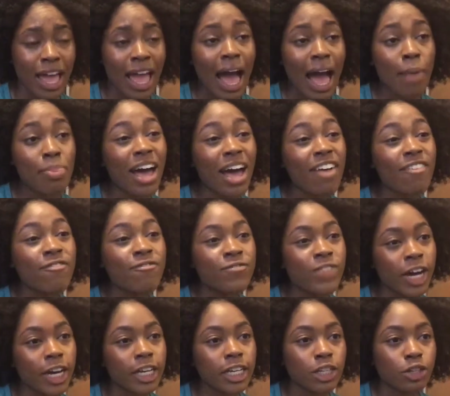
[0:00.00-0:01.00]
I'm not
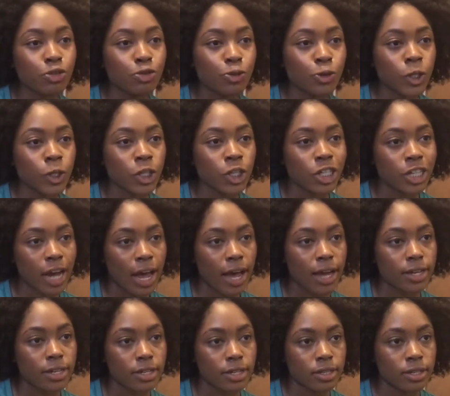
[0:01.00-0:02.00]
fucking you for a
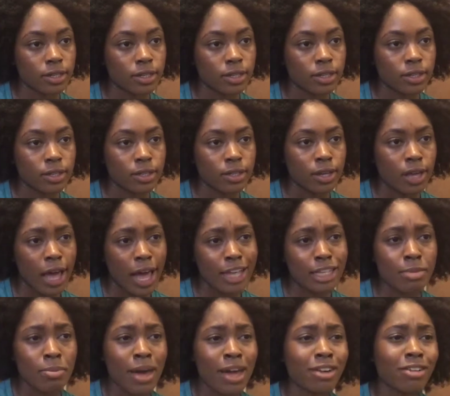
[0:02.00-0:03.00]
shot. As
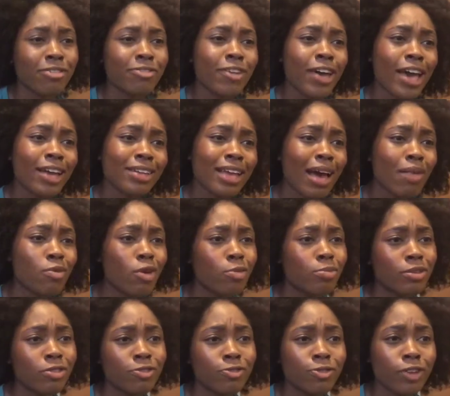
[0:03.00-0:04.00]
a matter of fact, I won't
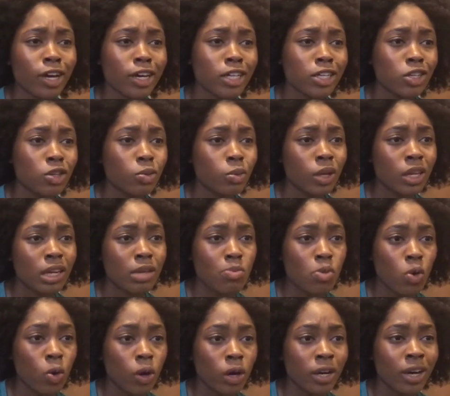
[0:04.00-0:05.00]
be fucking you
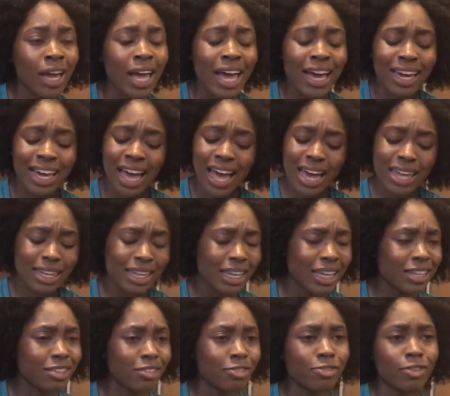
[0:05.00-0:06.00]
anymore. Kindly
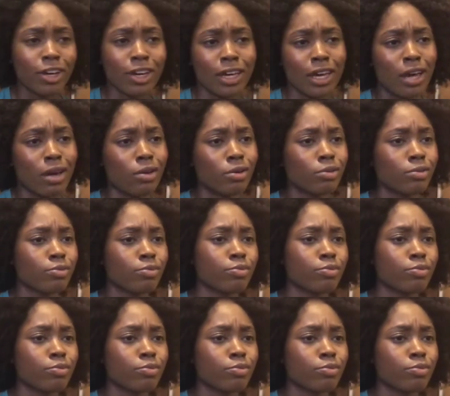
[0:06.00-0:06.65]
get the fuck out.